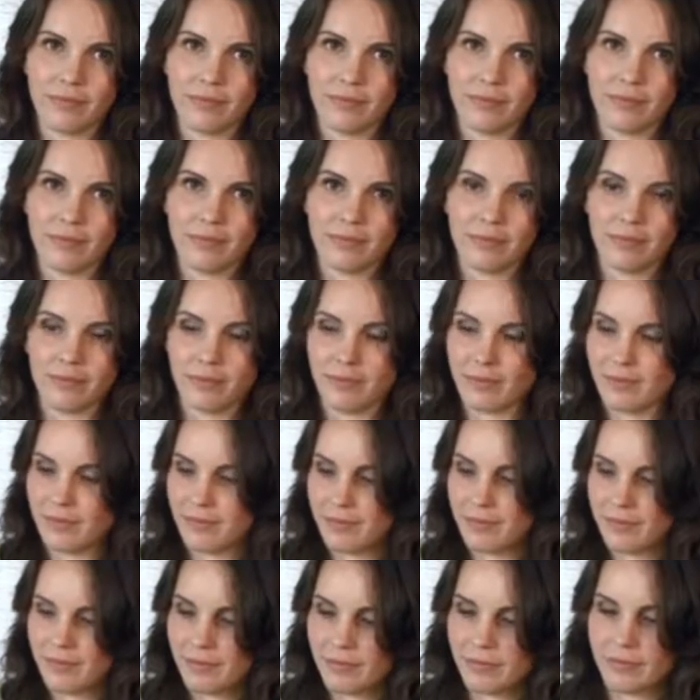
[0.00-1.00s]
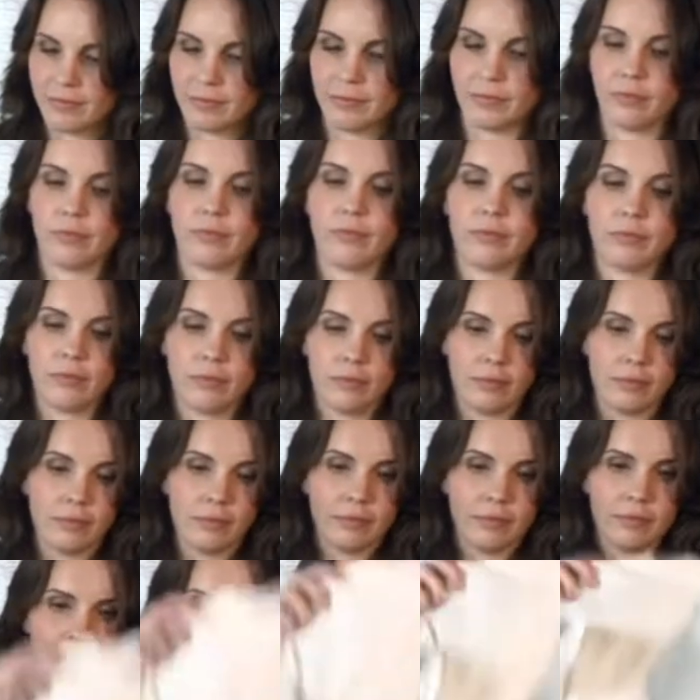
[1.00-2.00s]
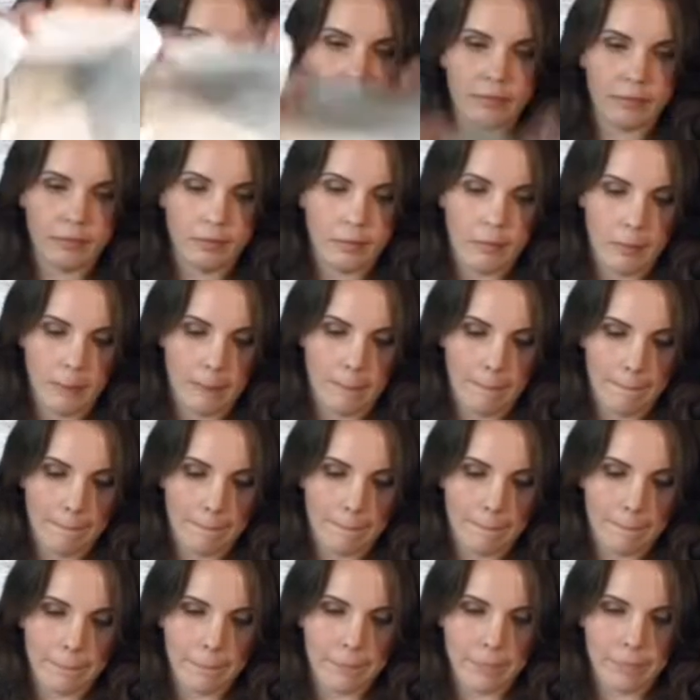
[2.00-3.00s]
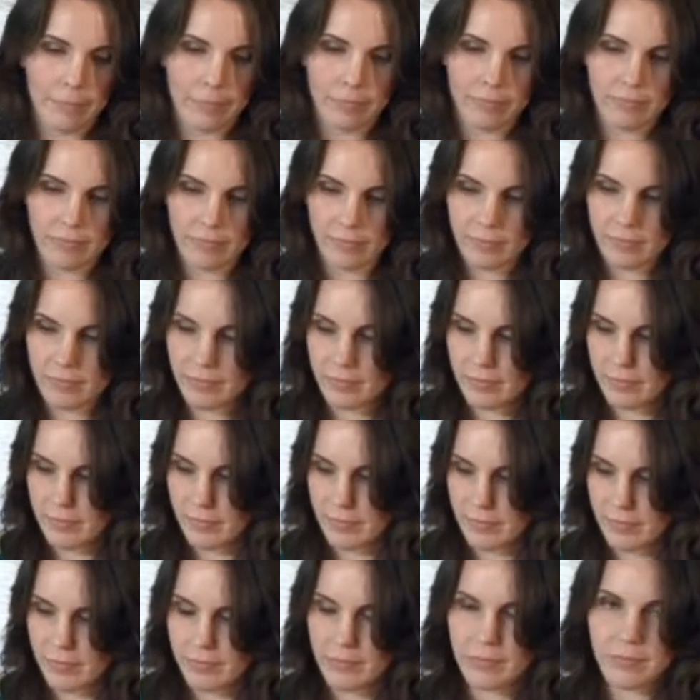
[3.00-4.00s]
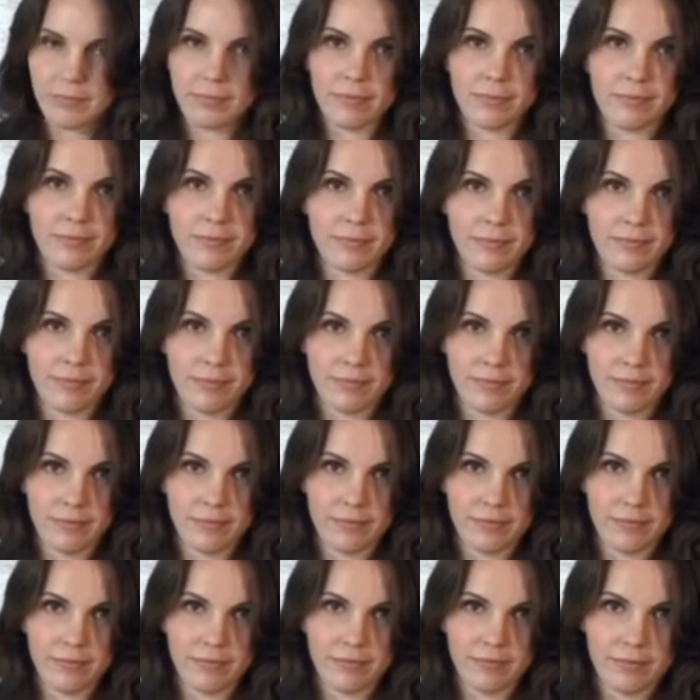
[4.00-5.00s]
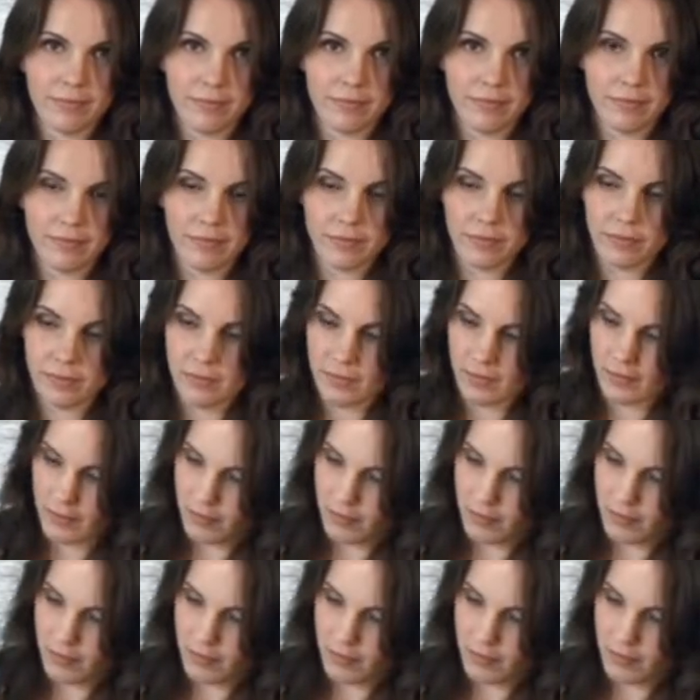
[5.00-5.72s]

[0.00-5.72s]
The person shown says nothing.